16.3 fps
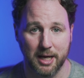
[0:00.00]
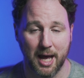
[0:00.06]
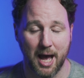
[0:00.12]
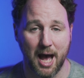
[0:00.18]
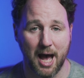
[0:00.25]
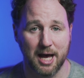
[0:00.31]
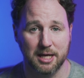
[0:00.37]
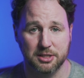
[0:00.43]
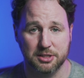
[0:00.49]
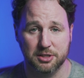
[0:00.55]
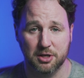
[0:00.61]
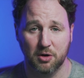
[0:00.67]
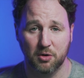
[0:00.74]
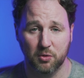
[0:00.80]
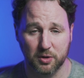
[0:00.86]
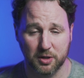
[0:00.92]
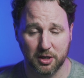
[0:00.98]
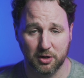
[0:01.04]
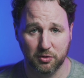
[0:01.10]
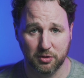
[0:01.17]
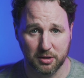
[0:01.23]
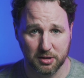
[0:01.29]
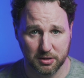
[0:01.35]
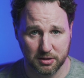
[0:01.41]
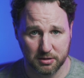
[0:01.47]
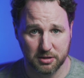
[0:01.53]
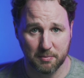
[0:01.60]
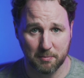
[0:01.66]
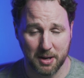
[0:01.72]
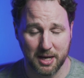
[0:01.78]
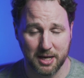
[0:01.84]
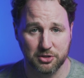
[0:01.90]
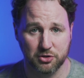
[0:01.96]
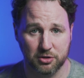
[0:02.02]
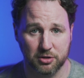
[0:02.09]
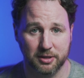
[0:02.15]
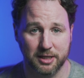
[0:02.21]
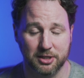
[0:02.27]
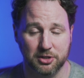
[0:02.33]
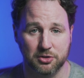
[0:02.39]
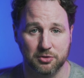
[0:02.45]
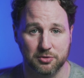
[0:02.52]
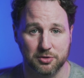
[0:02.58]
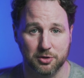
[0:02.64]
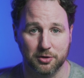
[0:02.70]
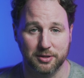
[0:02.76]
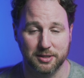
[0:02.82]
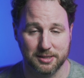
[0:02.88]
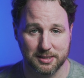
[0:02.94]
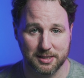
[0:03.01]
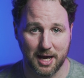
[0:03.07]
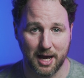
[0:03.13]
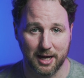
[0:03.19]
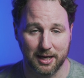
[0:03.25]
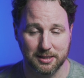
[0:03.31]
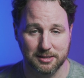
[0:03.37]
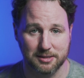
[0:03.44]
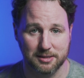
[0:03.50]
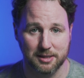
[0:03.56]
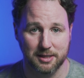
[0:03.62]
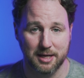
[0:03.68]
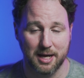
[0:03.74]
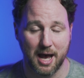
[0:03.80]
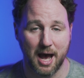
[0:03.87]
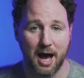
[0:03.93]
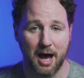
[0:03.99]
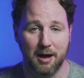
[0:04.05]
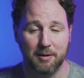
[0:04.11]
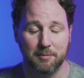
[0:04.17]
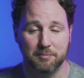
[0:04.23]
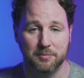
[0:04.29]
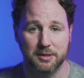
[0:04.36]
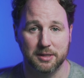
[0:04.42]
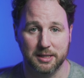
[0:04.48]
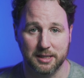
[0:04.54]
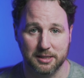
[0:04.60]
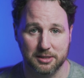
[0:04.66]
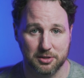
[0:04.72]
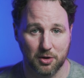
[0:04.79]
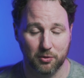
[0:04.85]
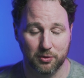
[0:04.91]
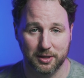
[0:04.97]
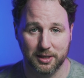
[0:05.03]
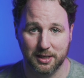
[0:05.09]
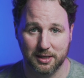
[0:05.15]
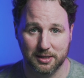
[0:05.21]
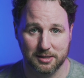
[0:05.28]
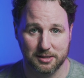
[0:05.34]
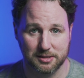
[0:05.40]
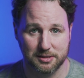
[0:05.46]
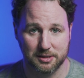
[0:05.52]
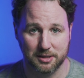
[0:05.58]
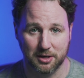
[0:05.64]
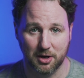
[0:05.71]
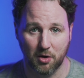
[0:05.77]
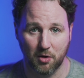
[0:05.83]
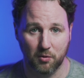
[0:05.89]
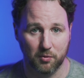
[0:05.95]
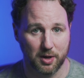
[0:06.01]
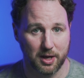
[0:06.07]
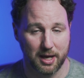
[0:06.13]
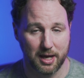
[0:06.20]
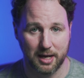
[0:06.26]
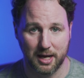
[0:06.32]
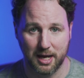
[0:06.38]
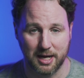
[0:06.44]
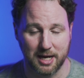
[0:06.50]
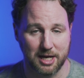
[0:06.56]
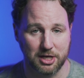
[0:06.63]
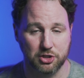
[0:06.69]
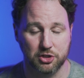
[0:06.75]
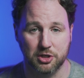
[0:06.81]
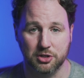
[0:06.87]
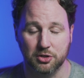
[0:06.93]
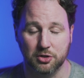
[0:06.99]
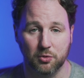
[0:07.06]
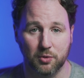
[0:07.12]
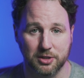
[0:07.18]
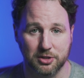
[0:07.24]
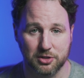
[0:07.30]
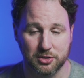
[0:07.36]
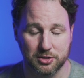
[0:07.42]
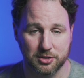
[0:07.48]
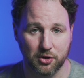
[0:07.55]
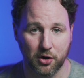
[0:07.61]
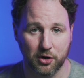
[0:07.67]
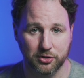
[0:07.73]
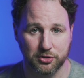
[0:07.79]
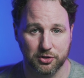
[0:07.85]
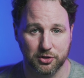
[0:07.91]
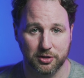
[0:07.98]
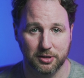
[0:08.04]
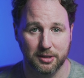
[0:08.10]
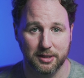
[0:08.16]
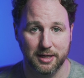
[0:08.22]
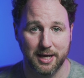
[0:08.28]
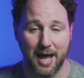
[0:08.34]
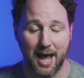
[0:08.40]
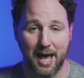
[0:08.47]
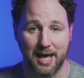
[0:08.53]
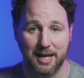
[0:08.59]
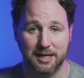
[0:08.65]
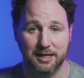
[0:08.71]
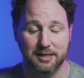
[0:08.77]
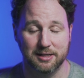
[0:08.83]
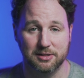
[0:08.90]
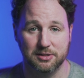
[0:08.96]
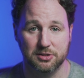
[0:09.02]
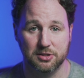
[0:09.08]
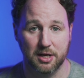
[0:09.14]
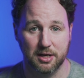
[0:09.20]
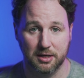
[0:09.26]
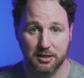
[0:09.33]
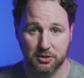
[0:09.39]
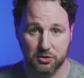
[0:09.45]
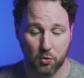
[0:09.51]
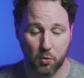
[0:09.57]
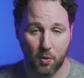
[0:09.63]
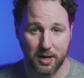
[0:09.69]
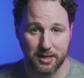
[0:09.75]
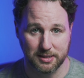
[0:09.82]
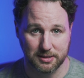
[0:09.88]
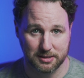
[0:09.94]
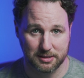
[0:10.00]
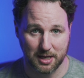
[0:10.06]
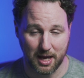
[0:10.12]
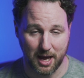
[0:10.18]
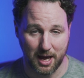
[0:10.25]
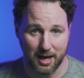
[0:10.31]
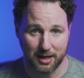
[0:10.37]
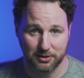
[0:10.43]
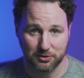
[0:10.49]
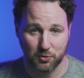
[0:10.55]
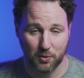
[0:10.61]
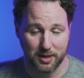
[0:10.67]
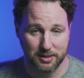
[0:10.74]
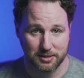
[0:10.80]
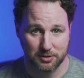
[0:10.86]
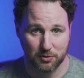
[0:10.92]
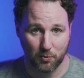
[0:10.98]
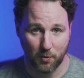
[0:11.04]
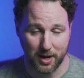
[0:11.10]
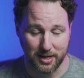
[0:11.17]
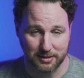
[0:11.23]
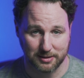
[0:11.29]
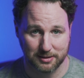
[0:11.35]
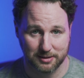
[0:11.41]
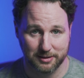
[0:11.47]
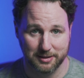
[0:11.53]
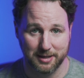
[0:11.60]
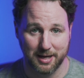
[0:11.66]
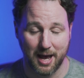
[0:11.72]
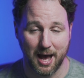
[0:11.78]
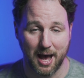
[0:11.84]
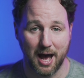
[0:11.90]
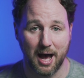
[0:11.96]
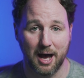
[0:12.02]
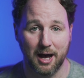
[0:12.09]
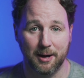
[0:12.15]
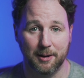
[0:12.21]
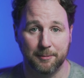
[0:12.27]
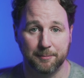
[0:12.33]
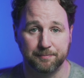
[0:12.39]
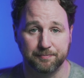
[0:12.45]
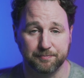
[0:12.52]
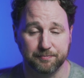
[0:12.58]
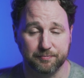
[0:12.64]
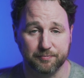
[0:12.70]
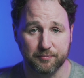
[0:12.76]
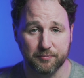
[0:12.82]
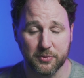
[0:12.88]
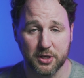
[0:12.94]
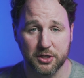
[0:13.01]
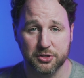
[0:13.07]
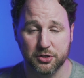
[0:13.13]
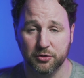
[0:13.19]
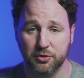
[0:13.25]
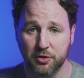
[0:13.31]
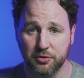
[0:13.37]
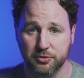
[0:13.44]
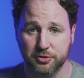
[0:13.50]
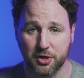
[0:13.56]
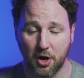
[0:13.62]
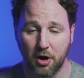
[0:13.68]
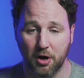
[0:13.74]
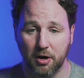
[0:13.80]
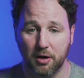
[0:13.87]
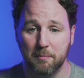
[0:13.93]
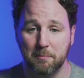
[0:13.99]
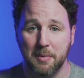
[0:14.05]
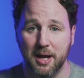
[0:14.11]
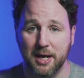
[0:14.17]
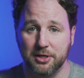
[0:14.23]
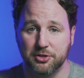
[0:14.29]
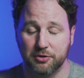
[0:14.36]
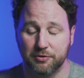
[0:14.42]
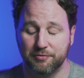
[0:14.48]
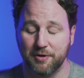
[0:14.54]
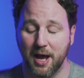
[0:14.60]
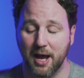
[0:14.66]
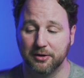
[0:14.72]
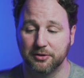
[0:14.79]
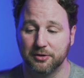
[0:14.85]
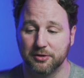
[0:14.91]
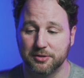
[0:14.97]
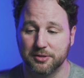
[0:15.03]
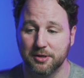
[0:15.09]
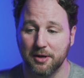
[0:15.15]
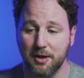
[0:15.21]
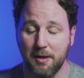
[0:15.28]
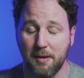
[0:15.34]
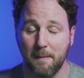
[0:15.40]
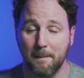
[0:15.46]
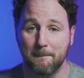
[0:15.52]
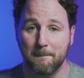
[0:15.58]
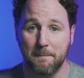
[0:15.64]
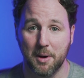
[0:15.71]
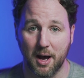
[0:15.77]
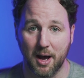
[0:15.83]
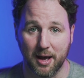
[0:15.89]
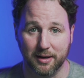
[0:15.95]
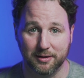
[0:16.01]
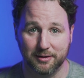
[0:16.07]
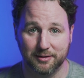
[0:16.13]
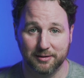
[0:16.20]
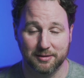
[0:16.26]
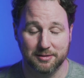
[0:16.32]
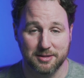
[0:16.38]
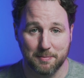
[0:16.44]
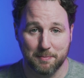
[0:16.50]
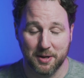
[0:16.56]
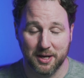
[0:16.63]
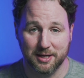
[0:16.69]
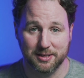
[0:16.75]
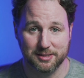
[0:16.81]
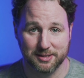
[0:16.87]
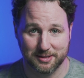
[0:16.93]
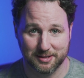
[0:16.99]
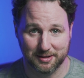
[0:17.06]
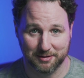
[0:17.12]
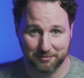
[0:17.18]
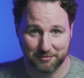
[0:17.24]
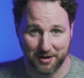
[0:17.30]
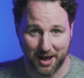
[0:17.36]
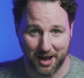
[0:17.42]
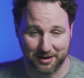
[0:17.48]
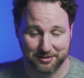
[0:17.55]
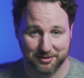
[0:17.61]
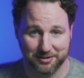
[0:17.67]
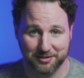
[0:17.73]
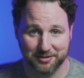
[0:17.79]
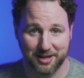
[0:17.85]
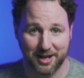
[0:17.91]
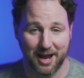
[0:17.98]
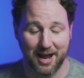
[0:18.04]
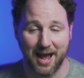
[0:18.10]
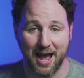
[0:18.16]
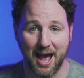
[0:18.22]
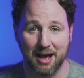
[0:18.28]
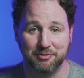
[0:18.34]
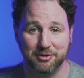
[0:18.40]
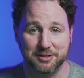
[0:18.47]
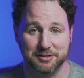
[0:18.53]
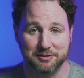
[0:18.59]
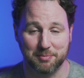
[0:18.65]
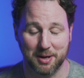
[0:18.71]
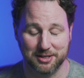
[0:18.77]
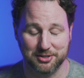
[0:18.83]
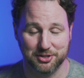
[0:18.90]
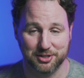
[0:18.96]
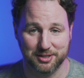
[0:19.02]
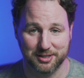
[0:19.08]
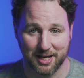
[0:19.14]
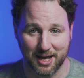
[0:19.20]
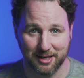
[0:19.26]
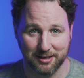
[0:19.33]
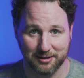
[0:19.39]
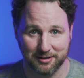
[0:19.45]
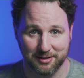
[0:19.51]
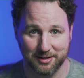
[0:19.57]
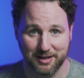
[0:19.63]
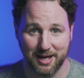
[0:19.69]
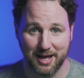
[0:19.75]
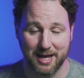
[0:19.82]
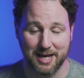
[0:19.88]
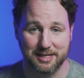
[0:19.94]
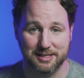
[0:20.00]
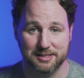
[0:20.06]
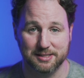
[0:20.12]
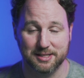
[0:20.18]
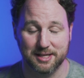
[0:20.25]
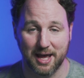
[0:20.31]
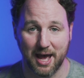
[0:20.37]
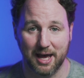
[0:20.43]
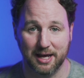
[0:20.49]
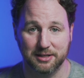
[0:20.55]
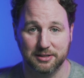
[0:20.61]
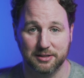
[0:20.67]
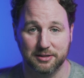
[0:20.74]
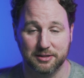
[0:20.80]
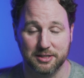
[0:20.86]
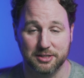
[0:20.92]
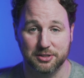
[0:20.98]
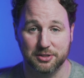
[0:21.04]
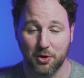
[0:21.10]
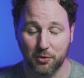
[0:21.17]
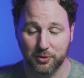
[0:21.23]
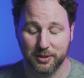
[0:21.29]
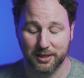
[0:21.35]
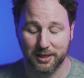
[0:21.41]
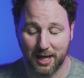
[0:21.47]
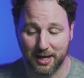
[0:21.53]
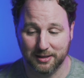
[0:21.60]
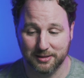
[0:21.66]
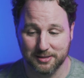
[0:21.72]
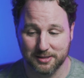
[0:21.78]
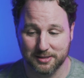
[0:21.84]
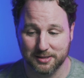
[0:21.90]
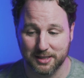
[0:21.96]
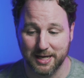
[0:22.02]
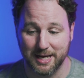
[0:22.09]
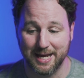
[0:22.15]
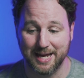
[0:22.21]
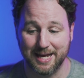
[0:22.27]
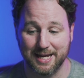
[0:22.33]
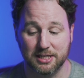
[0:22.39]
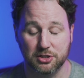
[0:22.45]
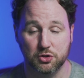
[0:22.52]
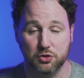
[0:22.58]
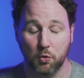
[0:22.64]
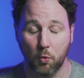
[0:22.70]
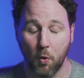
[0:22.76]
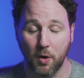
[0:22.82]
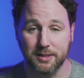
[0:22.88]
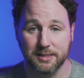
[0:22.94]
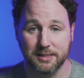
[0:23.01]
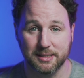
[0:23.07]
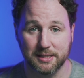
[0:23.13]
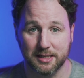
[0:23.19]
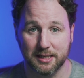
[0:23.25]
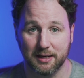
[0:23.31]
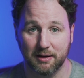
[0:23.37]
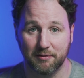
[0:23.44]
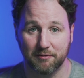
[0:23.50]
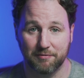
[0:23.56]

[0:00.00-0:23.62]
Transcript: So, the major issues are the size. The Sony is, an inch to 2 inches larger, and it is twice the weight. So those are major factors. But the biggest factor that I haven't mentioned yet is that the Sony lens is $2,500,